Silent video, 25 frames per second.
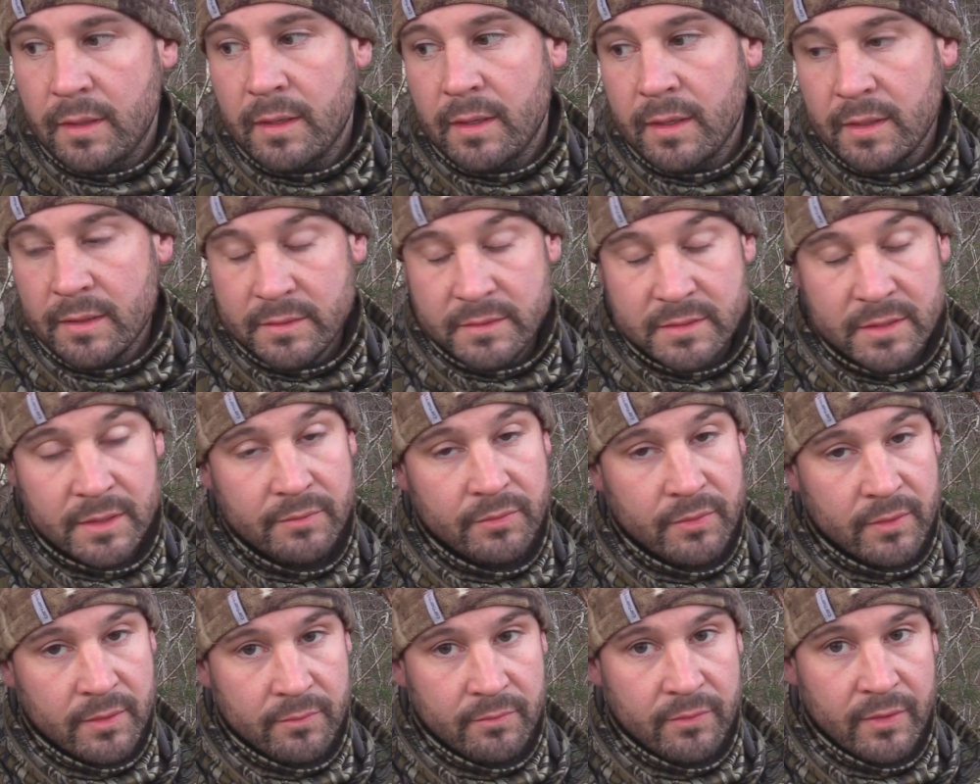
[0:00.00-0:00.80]
Except
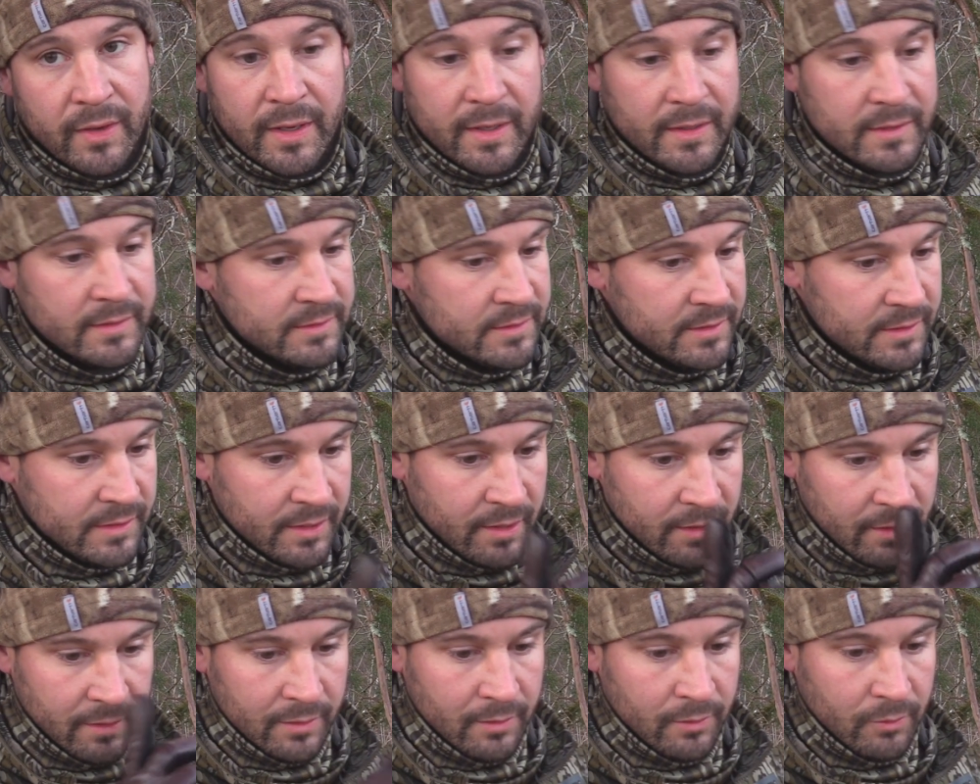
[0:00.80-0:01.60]
for the fact that she
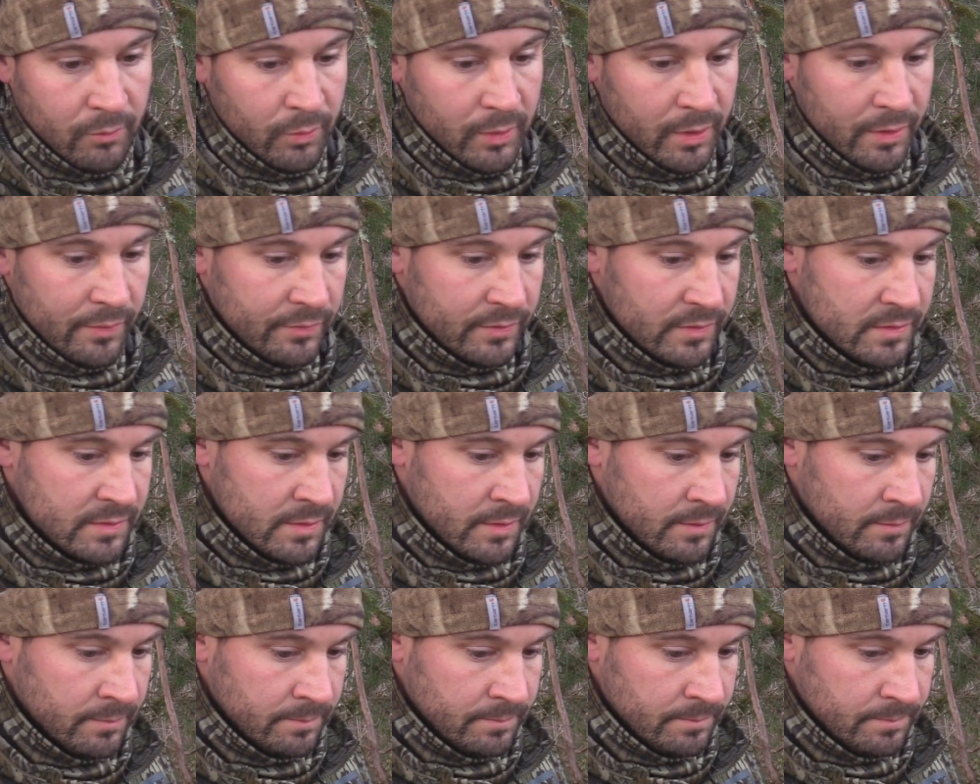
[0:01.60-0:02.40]
caught a little whiff of
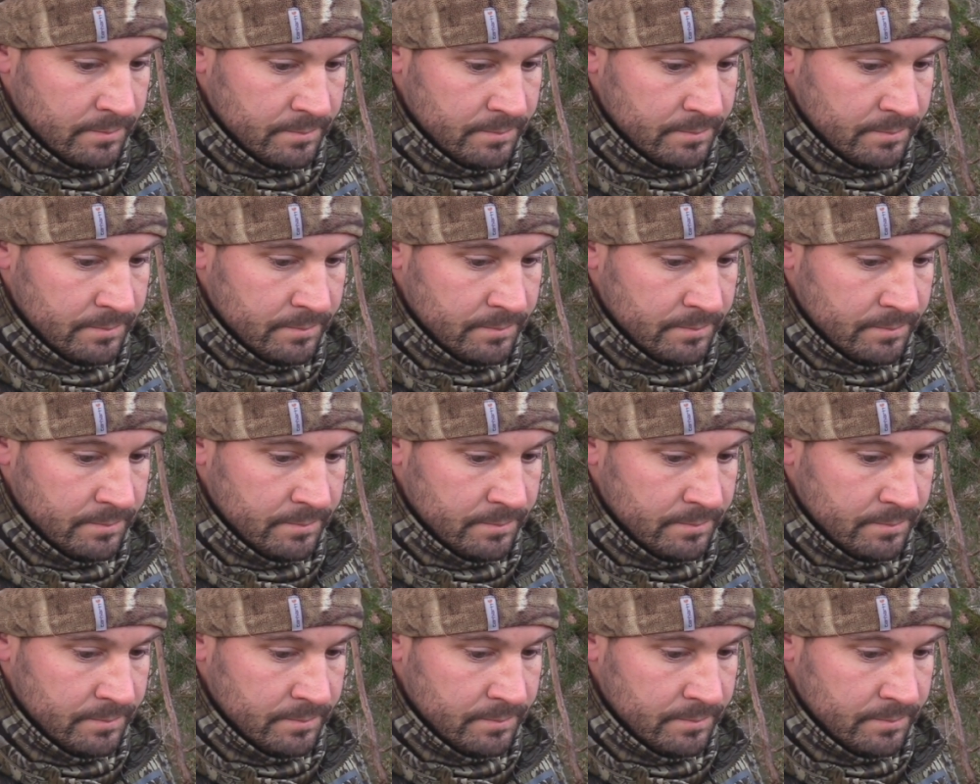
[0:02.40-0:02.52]
something.